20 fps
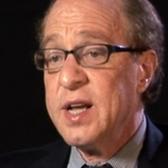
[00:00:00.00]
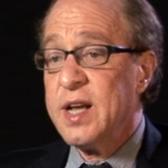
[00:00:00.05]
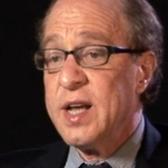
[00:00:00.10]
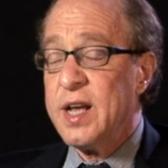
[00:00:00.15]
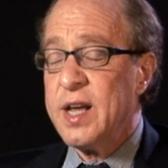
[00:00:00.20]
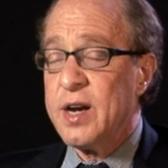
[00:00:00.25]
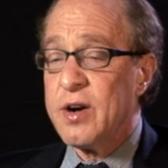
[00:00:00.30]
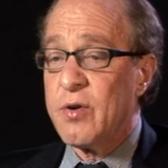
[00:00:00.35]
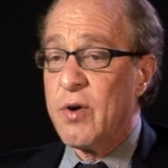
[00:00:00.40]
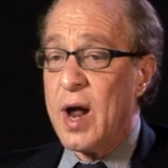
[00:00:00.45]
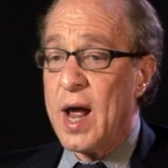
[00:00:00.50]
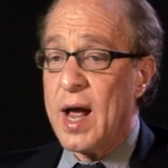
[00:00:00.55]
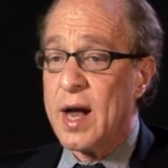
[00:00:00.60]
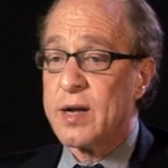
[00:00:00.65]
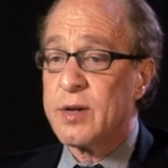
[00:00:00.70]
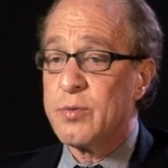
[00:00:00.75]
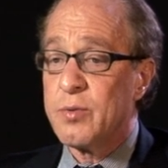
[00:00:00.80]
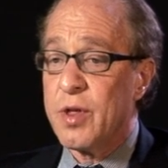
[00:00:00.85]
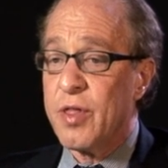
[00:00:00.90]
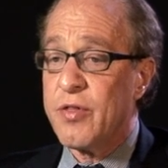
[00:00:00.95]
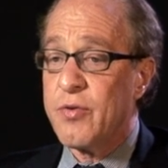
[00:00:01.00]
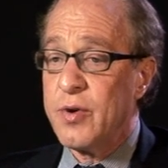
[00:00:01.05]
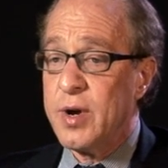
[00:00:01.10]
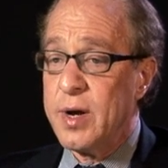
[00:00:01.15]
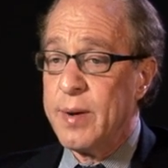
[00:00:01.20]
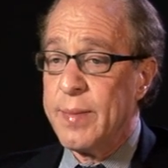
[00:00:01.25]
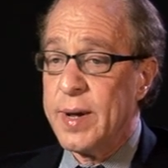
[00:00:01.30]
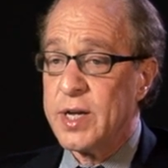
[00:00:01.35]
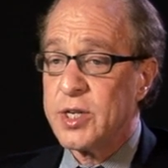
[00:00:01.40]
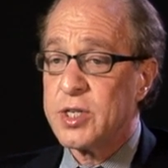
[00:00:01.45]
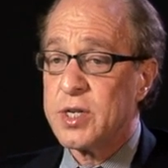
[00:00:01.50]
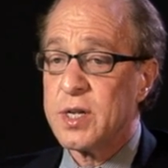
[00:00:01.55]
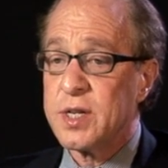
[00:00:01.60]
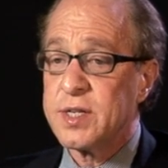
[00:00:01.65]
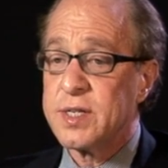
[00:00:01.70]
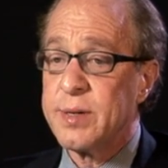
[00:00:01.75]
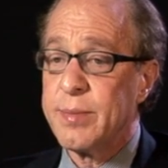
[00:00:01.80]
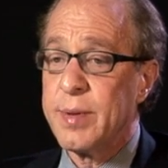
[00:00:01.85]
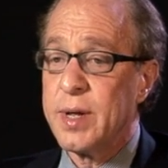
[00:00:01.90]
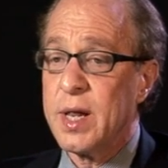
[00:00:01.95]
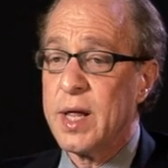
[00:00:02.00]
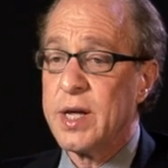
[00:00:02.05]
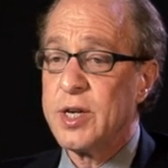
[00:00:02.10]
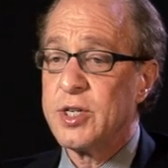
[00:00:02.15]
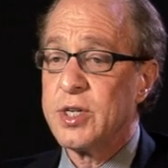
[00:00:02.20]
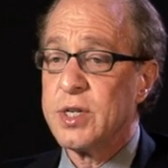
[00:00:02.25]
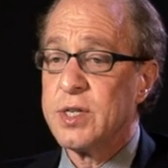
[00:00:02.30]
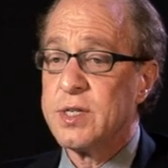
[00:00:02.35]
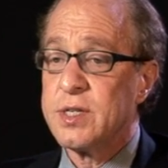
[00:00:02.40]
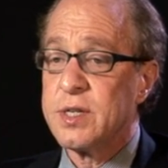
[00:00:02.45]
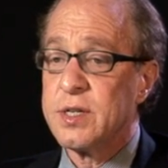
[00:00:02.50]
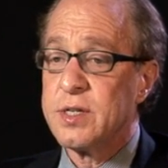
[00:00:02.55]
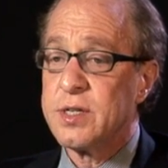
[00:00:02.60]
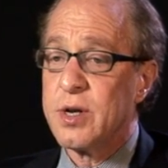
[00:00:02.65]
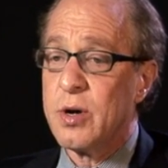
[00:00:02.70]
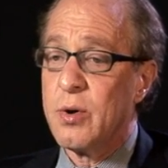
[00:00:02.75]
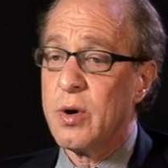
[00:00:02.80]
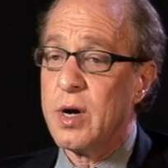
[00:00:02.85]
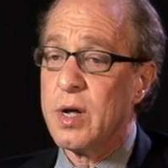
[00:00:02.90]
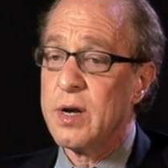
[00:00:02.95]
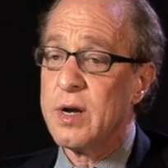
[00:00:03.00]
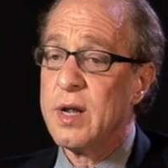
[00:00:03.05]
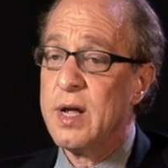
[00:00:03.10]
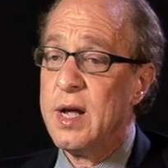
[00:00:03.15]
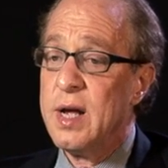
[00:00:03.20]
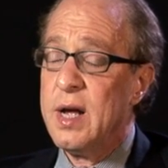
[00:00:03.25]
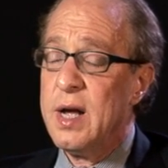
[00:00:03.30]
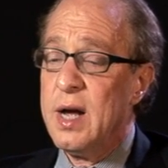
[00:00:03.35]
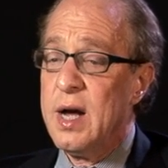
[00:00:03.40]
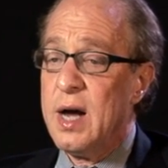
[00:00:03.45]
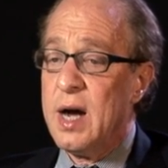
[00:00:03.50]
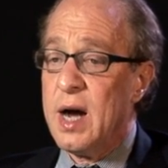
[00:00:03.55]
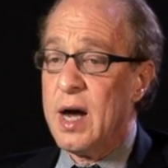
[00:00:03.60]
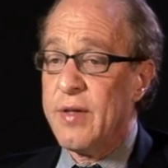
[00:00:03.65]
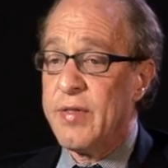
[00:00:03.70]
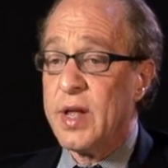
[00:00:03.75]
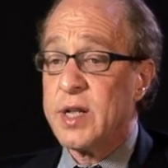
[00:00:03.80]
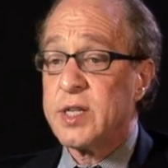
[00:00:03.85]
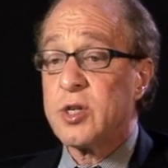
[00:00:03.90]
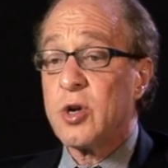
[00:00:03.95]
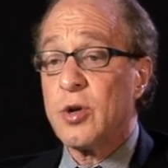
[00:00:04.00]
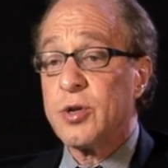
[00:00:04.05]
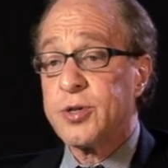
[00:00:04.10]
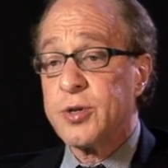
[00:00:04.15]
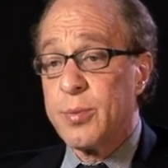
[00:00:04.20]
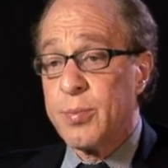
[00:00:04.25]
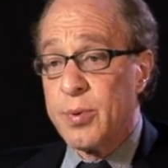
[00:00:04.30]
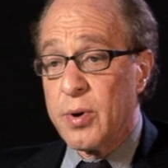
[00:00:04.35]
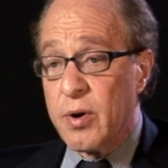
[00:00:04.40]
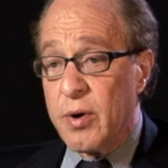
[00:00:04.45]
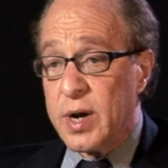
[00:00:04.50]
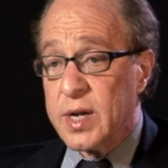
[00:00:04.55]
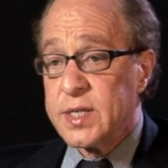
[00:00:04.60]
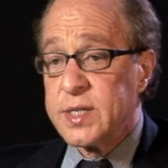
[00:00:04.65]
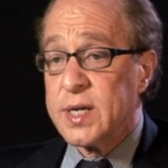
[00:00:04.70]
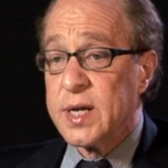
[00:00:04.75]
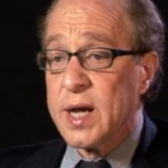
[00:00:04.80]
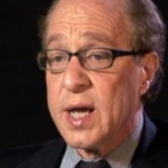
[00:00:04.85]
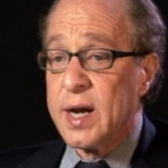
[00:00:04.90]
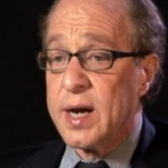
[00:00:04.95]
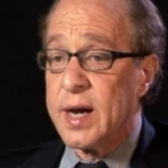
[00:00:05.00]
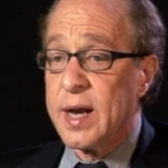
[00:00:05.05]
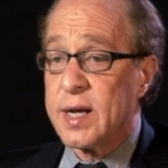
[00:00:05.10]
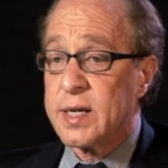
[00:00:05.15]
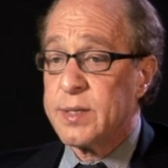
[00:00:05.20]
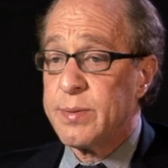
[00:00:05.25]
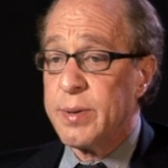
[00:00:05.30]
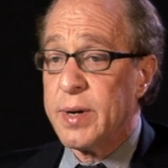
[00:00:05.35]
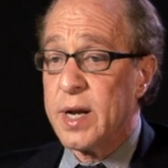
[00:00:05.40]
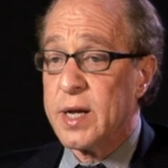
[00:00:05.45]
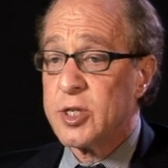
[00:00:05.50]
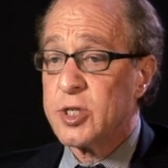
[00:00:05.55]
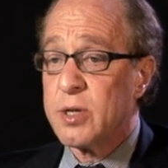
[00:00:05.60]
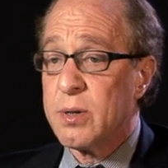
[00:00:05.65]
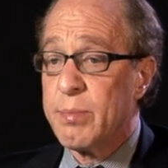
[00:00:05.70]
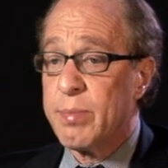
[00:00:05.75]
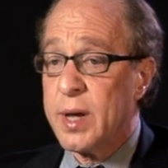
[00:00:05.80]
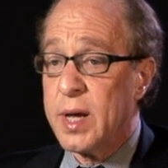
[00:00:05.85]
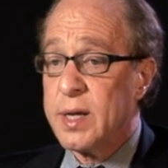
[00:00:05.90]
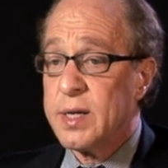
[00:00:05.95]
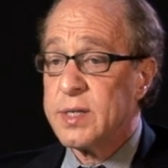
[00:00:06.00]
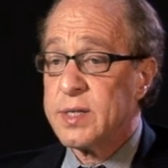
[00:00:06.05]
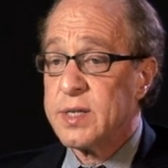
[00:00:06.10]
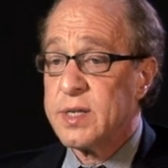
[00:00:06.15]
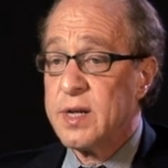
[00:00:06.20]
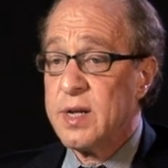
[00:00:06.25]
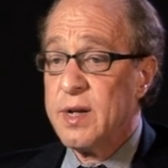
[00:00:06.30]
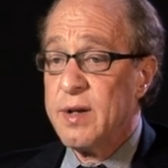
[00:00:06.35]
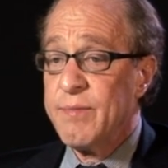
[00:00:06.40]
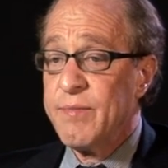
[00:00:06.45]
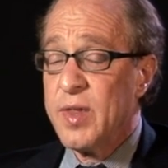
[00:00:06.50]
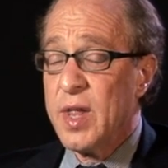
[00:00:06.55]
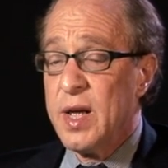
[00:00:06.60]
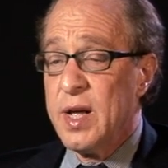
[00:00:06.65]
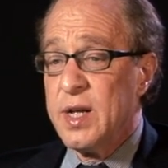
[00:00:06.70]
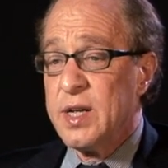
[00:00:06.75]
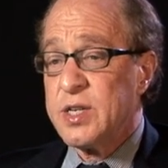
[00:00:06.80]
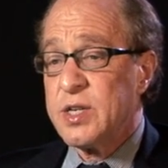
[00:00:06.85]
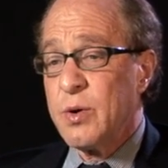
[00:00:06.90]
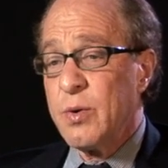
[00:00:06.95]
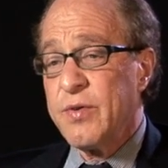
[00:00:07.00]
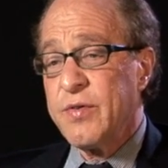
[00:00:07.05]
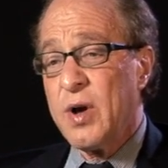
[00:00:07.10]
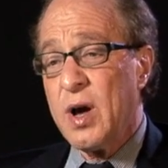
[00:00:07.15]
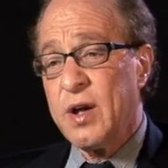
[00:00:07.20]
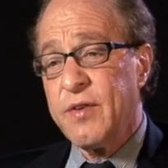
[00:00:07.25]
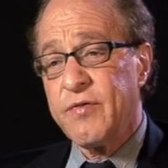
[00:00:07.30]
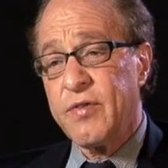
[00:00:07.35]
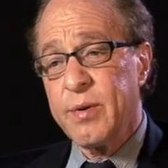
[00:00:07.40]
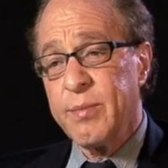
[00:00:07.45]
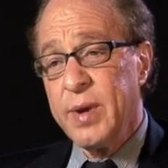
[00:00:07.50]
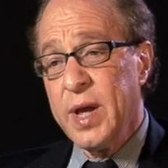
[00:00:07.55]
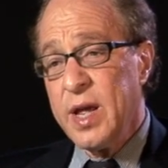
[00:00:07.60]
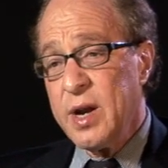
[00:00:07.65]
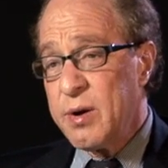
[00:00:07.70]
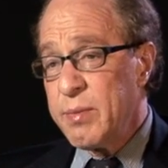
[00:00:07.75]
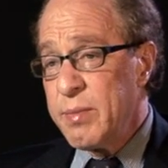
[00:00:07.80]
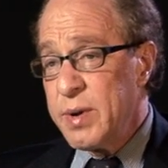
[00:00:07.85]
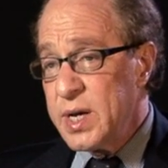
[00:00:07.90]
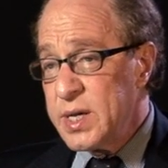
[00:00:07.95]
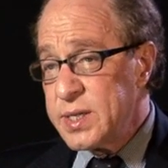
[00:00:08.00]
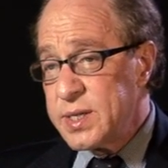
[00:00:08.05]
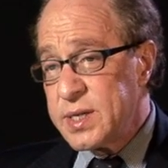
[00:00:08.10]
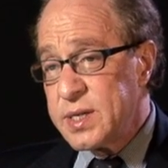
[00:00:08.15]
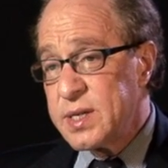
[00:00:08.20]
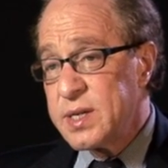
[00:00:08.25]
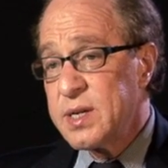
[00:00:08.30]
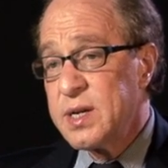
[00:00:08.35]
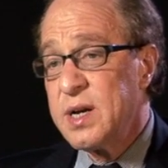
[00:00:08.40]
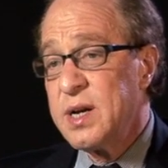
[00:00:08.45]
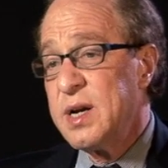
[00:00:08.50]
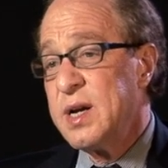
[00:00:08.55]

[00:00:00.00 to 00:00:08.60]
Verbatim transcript: interact with three-dimensional simulations and so on, uh, that's also progressing at an exponential pace. So we've gone from hit or miss